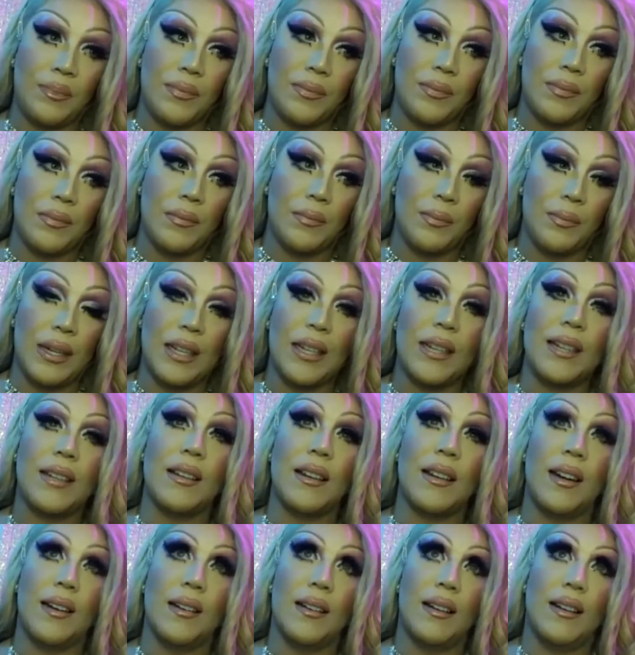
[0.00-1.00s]
but
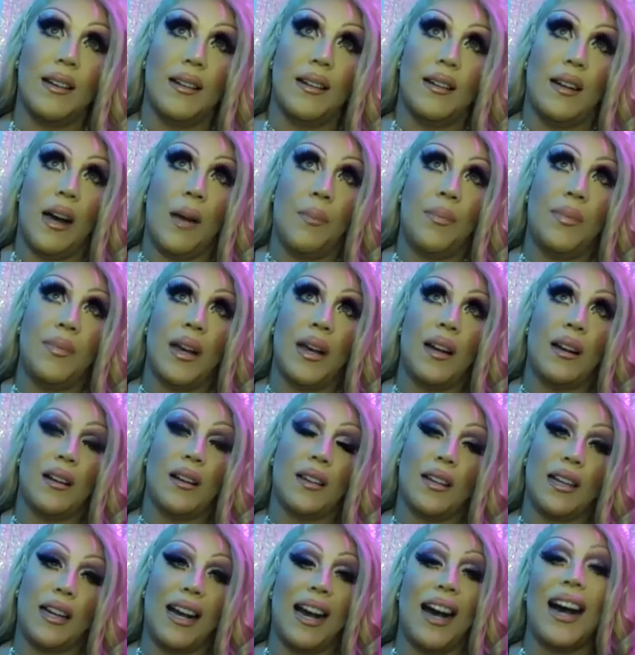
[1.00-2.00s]
I'm not
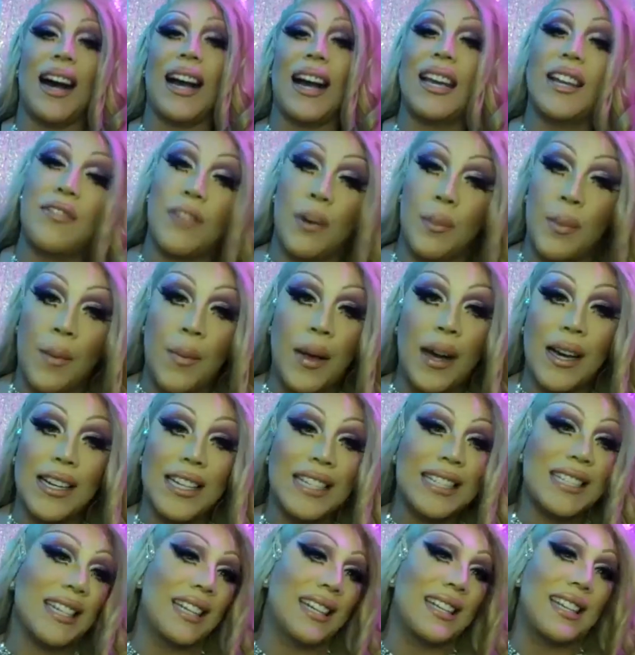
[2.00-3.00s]
gonna I'm not gonna
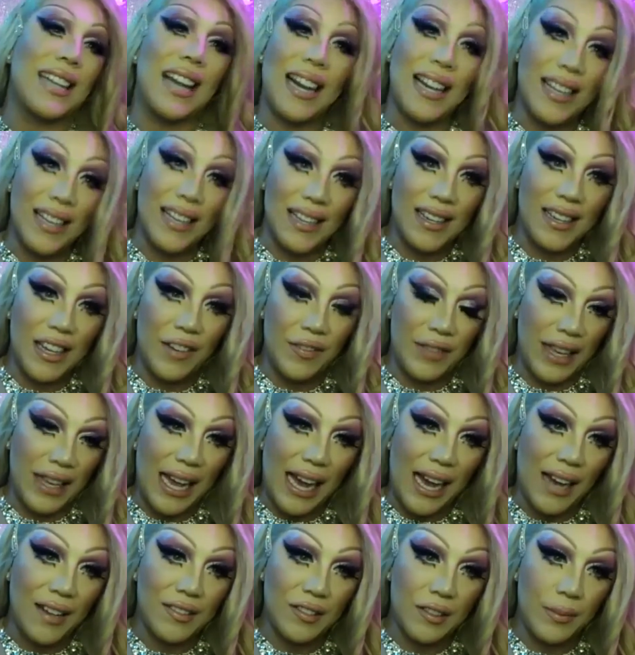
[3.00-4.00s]
deny it if they
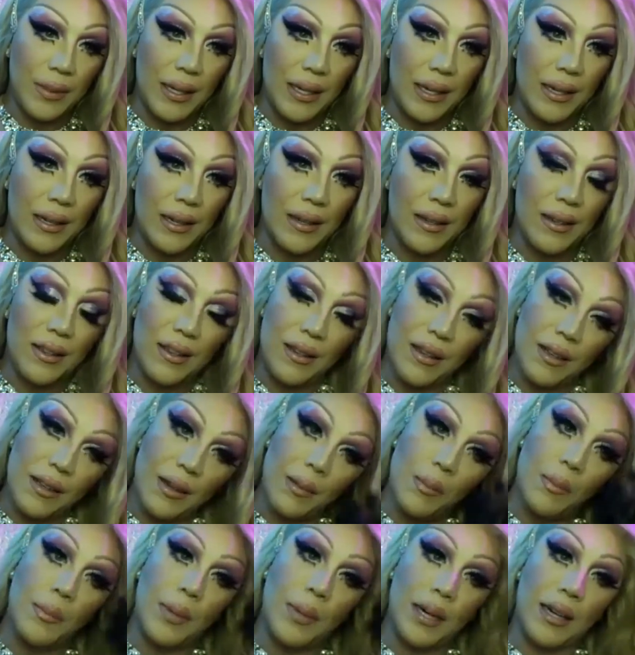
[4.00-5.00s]
ask me,
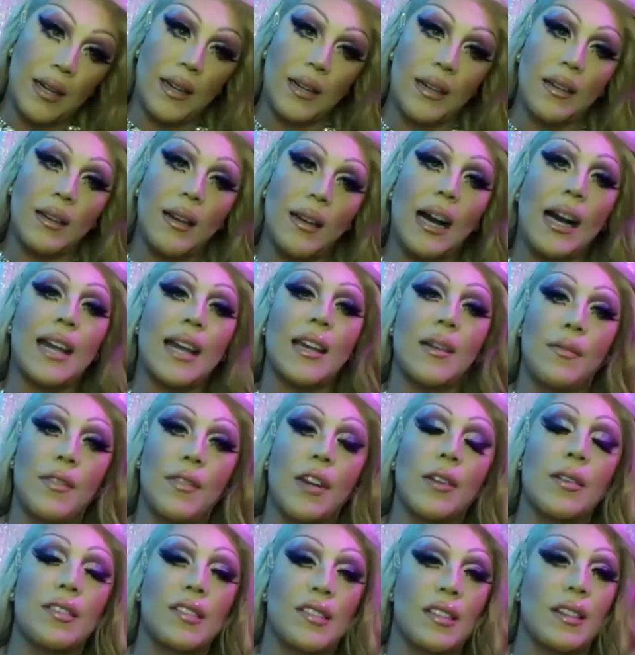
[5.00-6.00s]
but I am
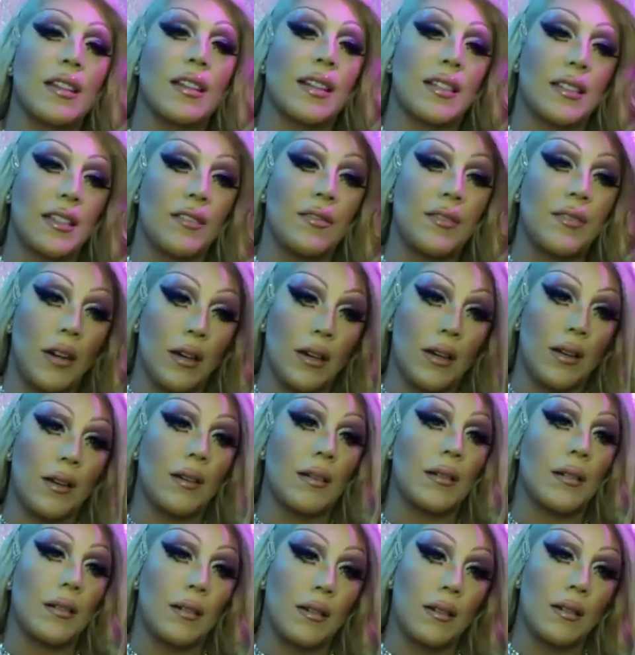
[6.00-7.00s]
very selective
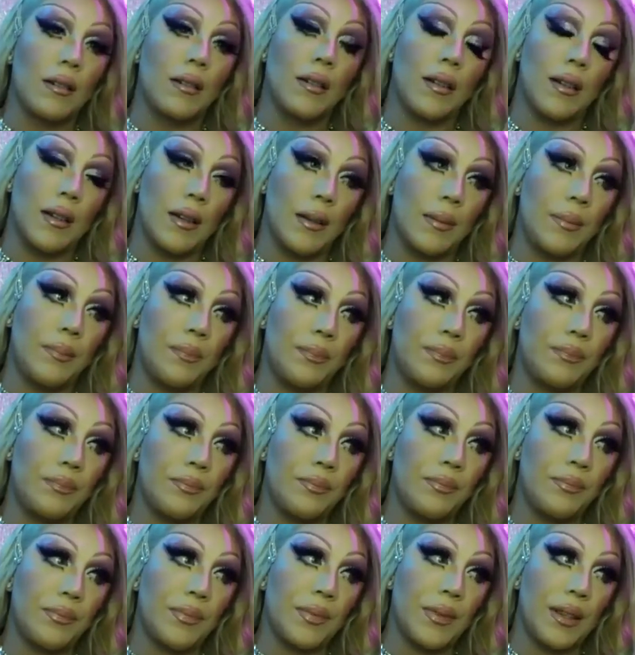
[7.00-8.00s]
on
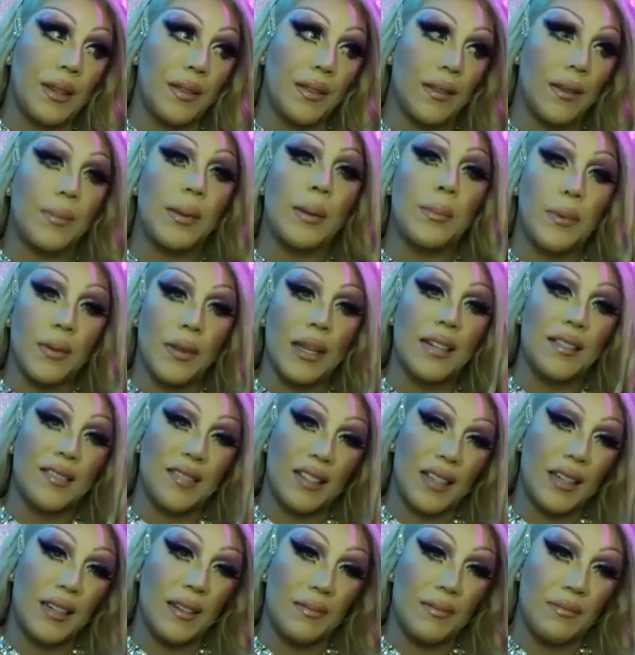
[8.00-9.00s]
the people that see
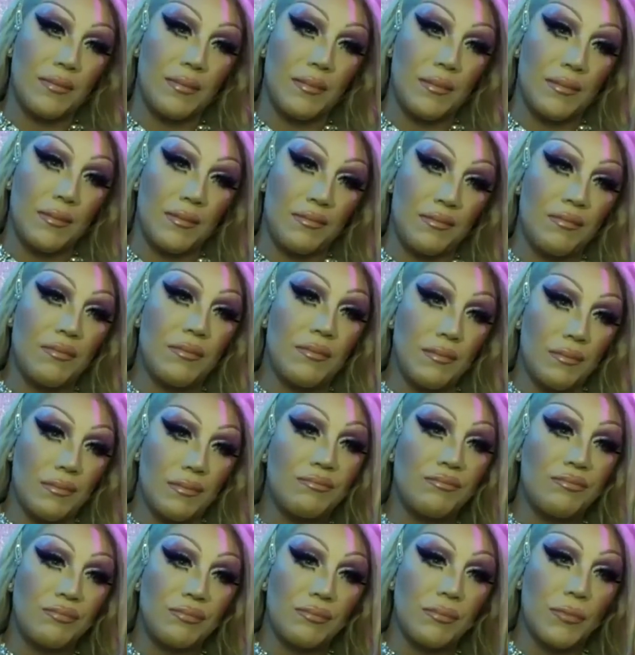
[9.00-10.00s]
it,
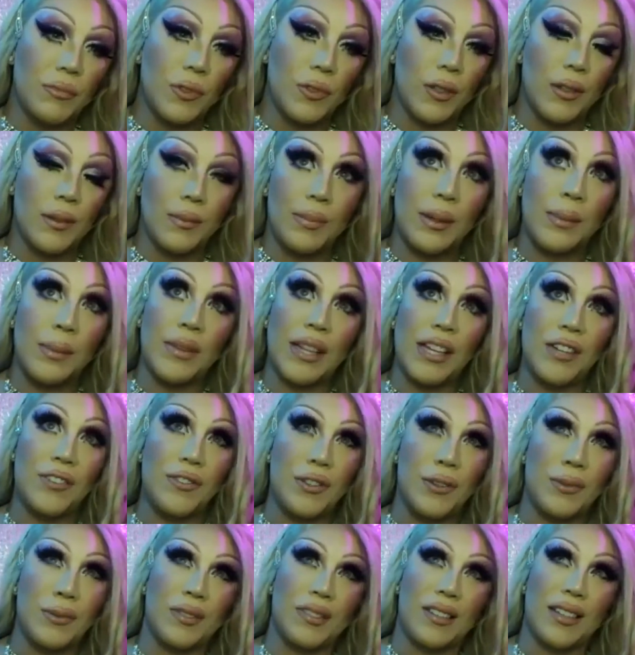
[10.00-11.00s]
or the people that
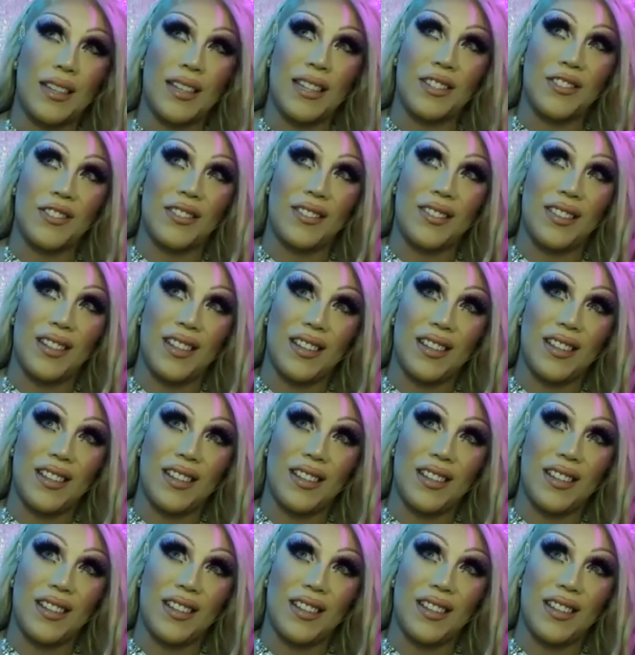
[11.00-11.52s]
don't see it, I should say.